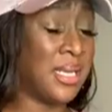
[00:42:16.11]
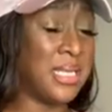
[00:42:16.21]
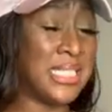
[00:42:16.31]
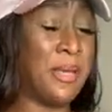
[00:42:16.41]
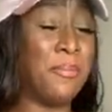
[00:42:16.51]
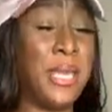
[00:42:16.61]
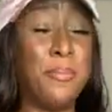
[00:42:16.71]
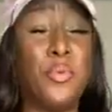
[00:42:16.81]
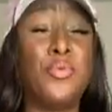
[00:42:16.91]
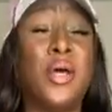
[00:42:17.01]
Some
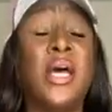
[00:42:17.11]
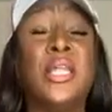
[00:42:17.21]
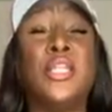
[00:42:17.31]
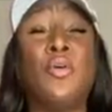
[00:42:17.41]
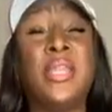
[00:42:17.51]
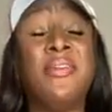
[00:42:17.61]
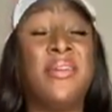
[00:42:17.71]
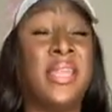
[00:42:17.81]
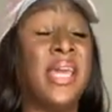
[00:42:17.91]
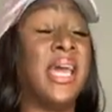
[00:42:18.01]
people don't
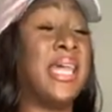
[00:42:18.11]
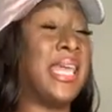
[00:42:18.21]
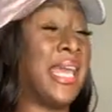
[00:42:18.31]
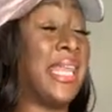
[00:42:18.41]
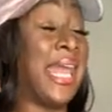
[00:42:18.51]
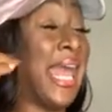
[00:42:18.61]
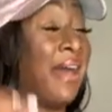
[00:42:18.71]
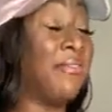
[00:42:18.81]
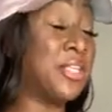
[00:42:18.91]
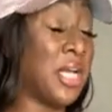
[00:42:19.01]
even, they
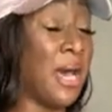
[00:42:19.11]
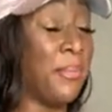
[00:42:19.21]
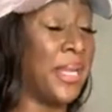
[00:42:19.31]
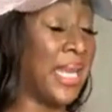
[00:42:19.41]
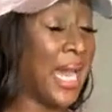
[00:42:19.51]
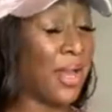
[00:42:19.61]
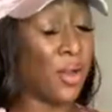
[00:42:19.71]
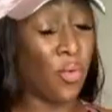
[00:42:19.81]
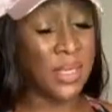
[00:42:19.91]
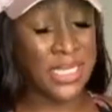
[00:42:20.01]
have a job, but they're not
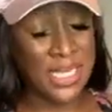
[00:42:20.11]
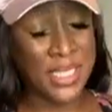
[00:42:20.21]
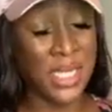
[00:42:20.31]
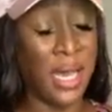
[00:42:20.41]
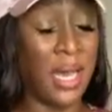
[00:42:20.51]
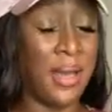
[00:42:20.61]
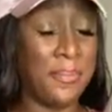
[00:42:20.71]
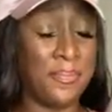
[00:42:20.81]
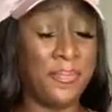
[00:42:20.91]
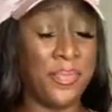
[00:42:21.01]
going to the job
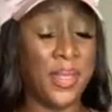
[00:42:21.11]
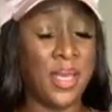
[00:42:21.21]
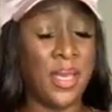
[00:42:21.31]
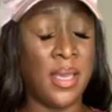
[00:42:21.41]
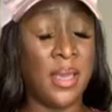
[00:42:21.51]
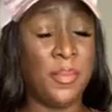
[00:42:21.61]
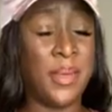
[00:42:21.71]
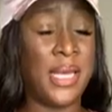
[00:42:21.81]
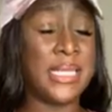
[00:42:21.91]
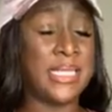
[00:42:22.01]

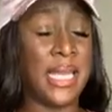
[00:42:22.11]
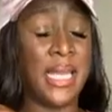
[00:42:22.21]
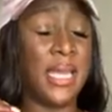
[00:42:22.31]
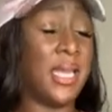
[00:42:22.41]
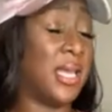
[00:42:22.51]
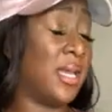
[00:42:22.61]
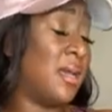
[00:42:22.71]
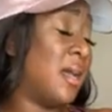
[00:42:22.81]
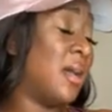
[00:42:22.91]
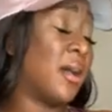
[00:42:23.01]
because
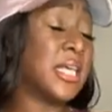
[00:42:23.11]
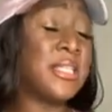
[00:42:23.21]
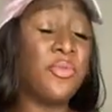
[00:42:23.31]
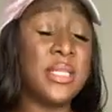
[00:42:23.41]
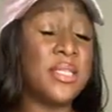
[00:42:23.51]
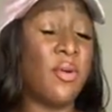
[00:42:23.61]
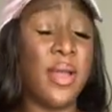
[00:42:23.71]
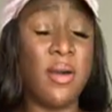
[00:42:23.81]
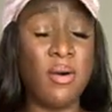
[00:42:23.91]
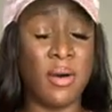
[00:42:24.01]
of what's going
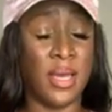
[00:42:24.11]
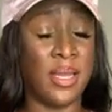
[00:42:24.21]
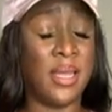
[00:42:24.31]
on.